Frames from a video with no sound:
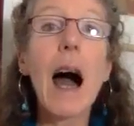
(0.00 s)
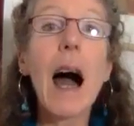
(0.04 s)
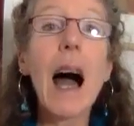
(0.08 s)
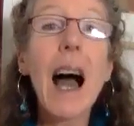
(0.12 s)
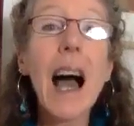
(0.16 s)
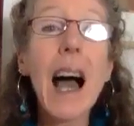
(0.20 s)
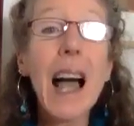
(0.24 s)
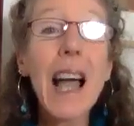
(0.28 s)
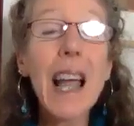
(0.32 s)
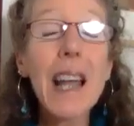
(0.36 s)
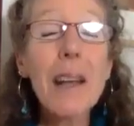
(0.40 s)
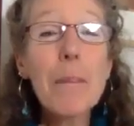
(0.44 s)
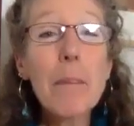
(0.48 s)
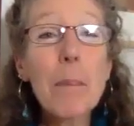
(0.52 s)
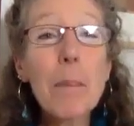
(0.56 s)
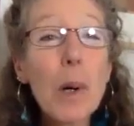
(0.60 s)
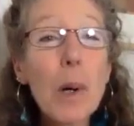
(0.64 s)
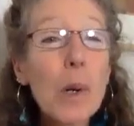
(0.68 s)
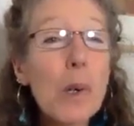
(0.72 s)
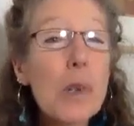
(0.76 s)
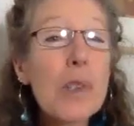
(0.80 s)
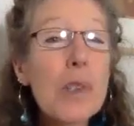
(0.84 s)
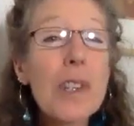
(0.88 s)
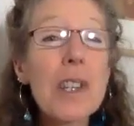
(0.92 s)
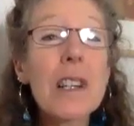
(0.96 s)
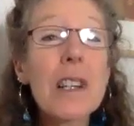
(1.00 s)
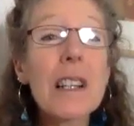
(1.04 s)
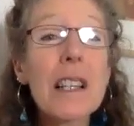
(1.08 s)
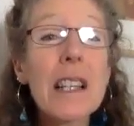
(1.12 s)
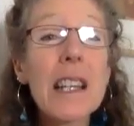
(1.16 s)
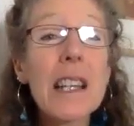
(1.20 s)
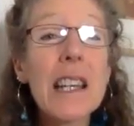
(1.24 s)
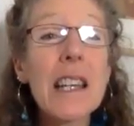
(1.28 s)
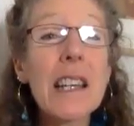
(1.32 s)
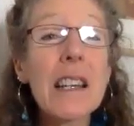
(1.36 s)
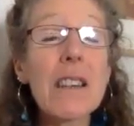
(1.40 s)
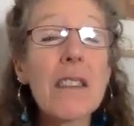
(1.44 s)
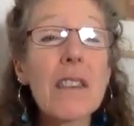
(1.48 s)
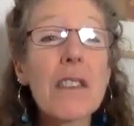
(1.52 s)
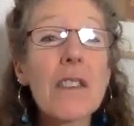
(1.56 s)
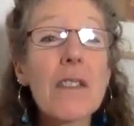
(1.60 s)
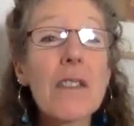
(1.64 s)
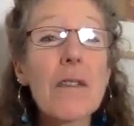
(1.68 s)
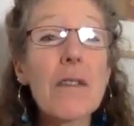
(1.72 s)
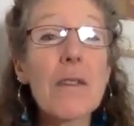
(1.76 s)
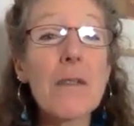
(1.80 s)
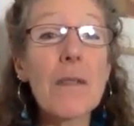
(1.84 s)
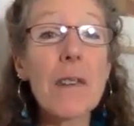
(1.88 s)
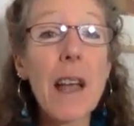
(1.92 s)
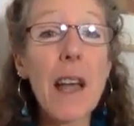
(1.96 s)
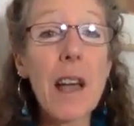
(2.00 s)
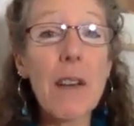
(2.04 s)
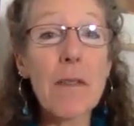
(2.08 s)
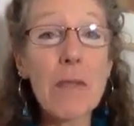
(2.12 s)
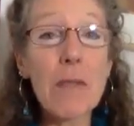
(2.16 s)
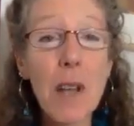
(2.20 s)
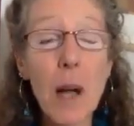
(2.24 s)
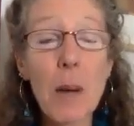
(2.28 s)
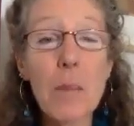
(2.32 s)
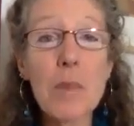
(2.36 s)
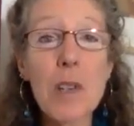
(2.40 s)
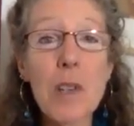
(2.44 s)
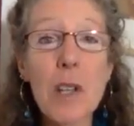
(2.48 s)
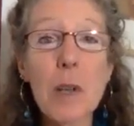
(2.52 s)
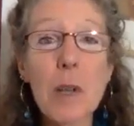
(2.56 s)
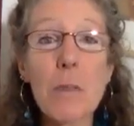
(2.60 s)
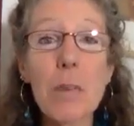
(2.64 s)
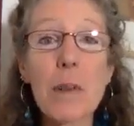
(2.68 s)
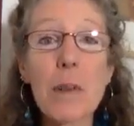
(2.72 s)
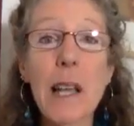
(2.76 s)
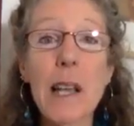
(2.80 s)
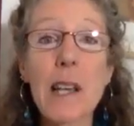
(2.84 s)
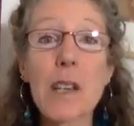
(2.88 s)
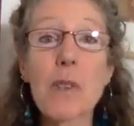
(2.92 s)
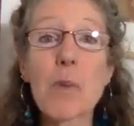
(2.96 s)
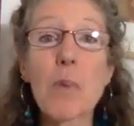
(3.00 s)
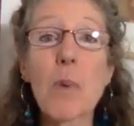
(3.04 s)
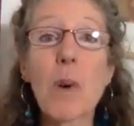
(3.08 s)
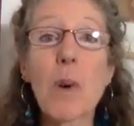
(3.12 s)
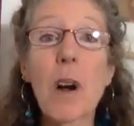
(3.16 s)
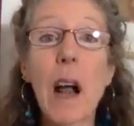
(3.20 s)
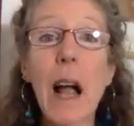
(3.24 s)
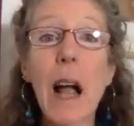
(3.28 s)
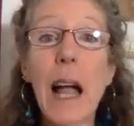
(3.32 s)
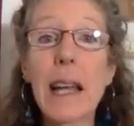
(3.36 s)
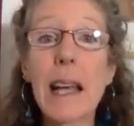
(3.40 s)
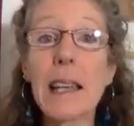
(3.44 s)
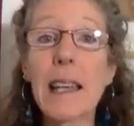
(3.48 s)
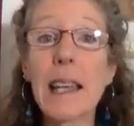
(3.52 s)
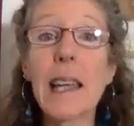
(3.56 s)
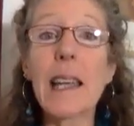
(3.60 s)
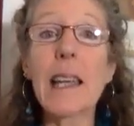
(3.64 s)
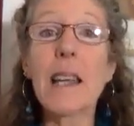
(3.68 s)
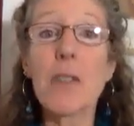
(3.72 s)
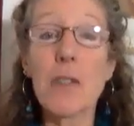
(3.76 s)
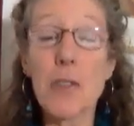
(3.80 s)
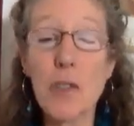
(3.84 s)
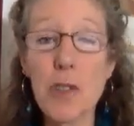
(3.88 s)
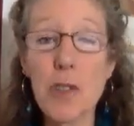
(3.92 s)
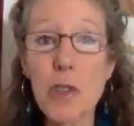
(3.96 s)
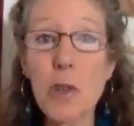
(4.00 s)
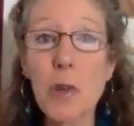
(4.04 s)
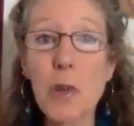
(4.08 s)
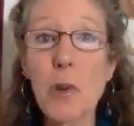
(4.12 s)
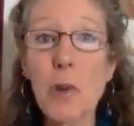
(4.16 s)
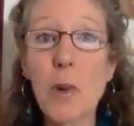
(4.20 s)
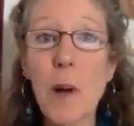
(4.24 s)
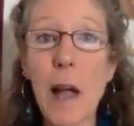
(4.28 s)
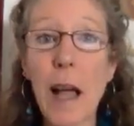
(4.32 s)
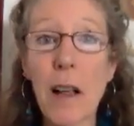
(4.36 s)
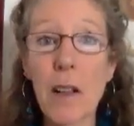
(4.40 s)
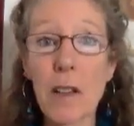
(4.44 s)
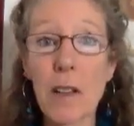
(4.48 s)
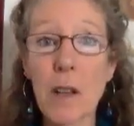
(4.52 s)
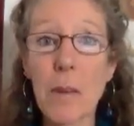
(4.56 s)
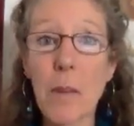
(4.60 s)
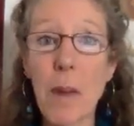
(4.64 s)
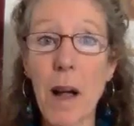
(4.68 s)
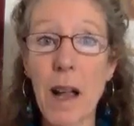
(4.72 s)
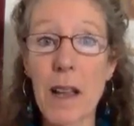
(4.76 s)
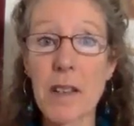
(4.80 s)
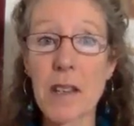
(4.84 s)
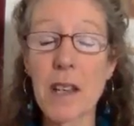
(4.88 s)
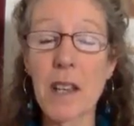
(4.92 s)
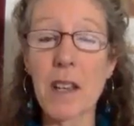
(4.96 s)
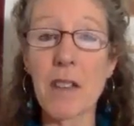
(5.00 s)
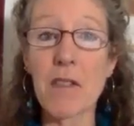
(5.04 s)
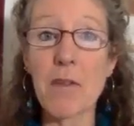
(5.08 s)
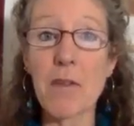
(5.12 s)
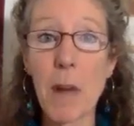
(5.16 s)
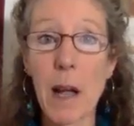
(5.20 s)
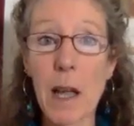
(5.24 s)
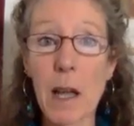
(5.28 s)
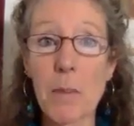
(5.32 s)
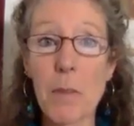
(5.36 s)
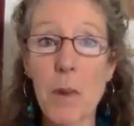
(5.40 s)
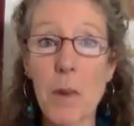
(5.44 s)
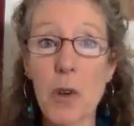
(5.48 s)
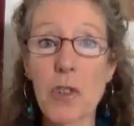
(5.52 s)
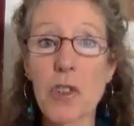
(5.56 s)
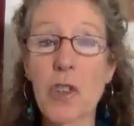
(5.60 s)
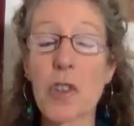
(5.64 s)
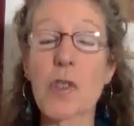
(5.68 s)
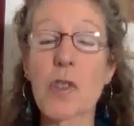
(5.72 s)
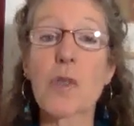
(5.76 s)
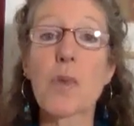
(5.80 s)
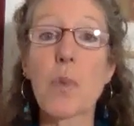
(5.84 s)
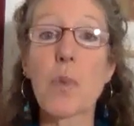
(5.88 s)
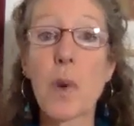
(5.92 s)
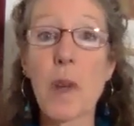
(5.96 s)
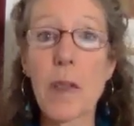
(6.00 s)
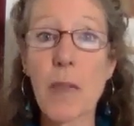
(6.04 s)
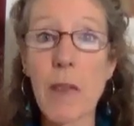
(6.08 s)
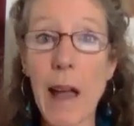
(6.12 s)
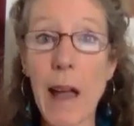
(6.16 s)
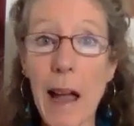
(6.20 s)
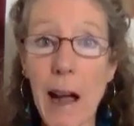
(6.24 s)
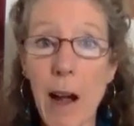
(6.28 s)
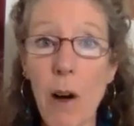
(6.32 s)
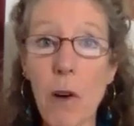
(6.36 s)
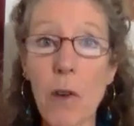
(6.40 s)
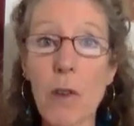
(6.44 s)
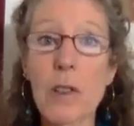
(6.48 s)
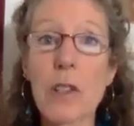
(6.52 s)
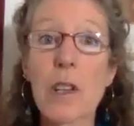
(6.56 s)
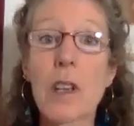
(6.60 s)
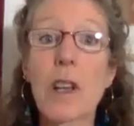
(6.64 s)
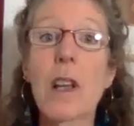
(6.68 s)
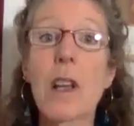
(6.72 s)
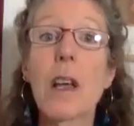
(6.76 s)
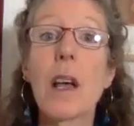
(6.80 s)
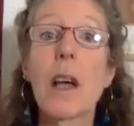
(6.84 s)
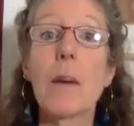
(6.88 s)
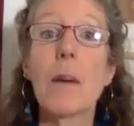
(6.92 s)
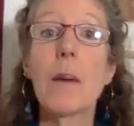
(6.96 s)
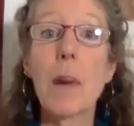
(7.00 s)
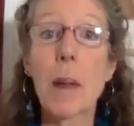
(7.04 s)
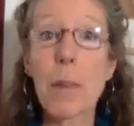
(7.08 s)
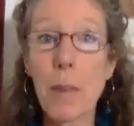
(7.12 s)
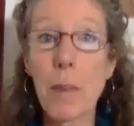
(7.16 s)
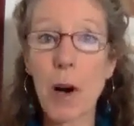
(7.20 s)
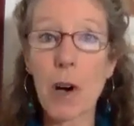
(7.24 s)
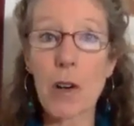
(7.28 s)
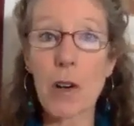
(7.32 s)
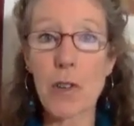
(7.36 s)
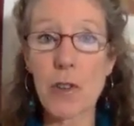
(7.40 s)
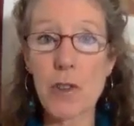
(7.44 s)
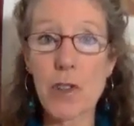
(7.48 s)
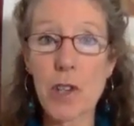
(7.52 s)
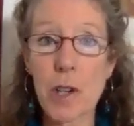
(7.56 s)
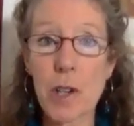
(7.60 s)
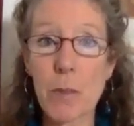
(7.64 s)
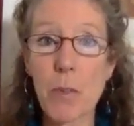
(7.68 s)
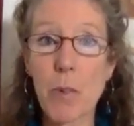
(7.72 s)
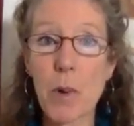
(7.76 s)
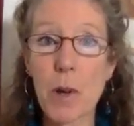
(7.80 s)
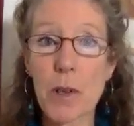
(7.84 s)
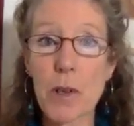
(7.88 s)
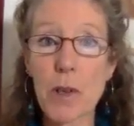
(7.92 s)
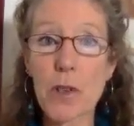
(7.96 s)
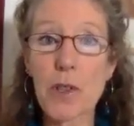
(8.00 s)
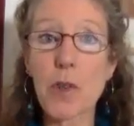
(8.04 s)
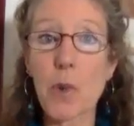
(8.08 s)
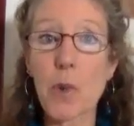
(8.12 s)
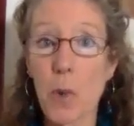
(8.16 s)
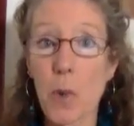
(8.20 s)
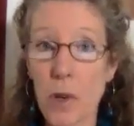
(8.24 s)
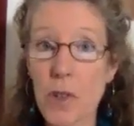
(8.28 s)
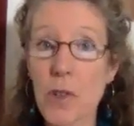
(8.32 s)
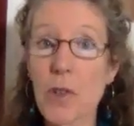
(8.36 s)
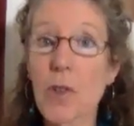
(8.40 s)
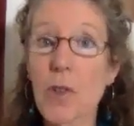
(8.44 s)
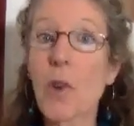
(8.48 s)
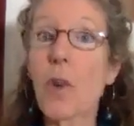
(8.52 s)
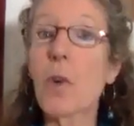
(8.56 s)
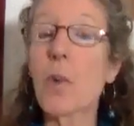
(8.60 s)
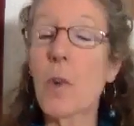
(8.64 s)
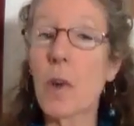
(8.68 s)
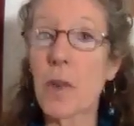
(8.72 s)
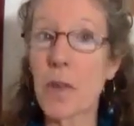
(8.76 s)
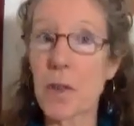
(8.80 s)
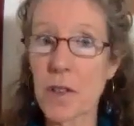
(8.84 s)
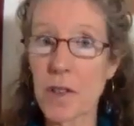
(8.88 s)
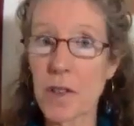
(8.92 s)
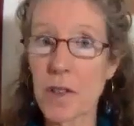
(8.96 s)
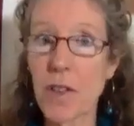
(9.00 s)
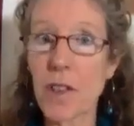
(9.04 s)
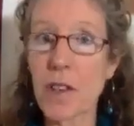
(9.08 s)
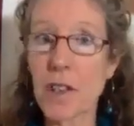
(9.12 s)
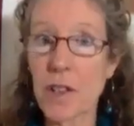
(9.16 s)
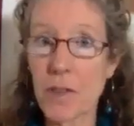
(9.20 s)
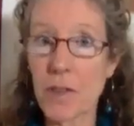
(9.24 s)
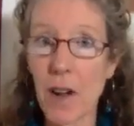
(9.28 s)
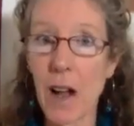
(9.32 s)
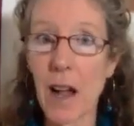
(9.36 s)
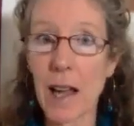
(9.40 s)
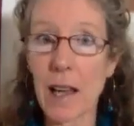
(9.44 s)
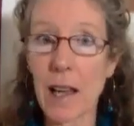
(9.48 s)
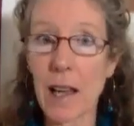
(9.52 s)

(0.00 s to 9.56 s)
I personally have come to the place where I can't do alchemizing of my emotions without my partnership with source or with the divine,